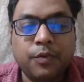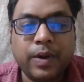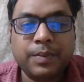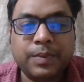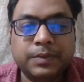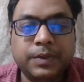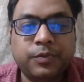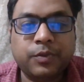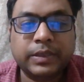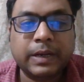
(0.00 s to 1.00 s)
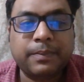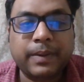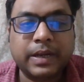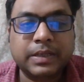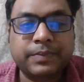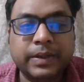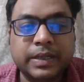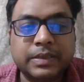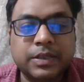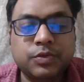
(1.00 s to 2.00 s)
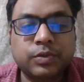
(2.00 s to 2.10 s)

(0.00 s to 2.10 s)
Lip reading: 1 month before they are planning pregnancy